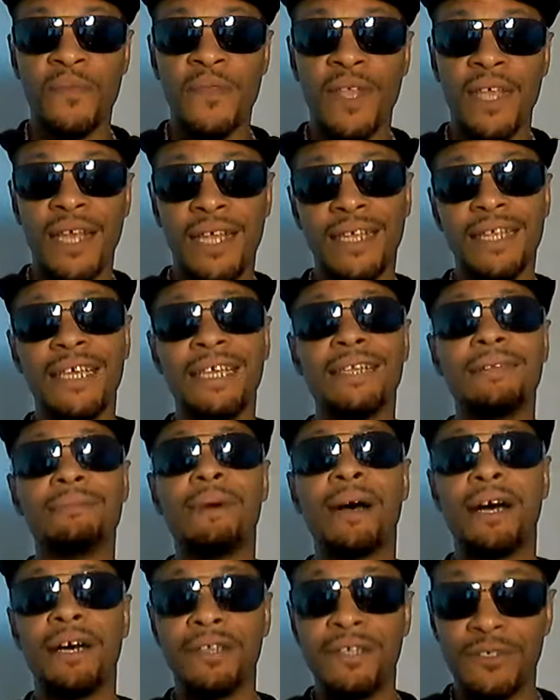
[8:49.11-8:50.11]
And then
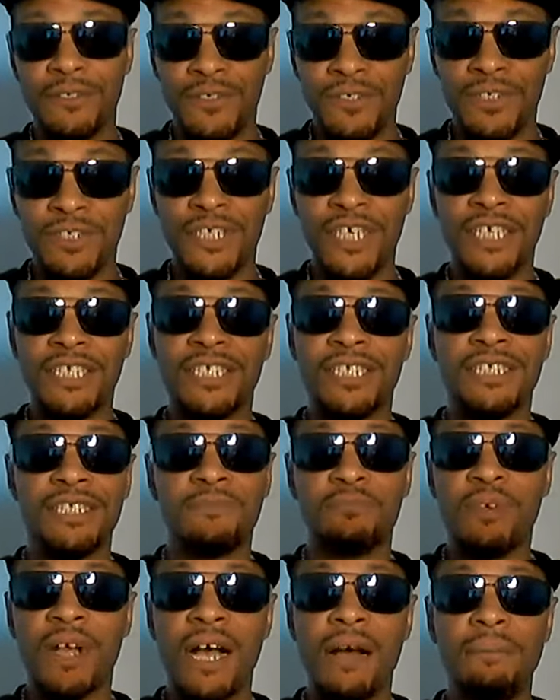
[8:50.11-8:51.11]
my other suggestion is
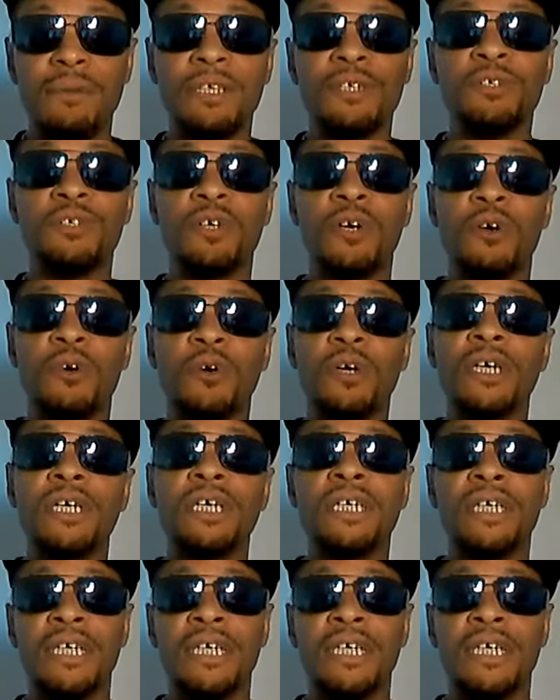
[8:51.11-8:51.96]
probably, you know,